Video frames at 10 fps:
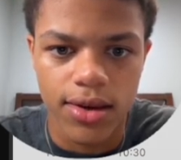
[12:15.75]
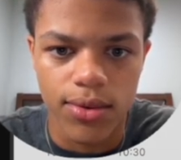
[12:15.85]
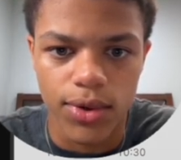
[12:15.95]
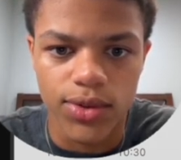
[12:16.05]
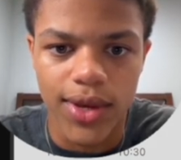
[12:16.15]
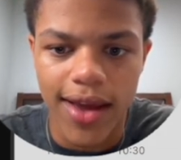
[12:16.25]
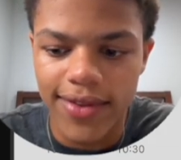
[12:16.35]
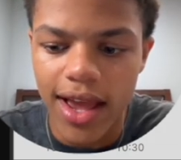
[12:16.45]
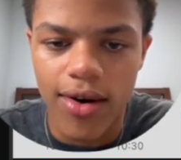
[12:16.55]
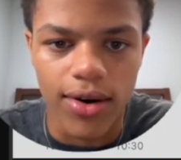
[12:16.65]
What do we have
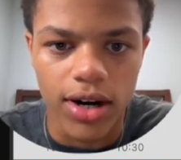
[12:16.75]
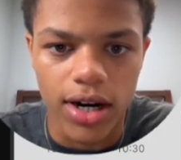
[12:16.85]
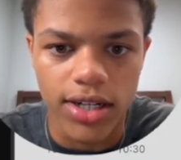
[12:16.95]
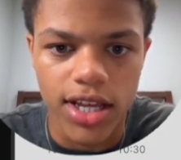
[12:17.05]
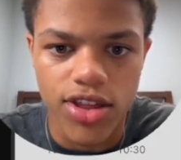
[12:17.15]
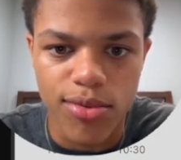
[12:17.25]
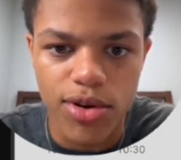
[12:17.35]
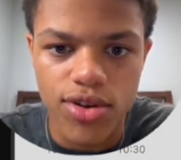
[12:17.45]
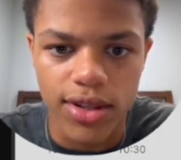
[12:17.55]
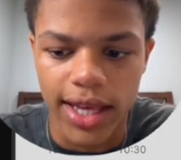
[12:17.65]
now? Our
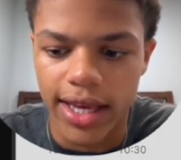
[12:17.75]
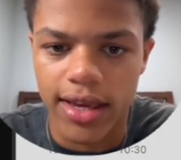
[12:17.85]
distribution leg.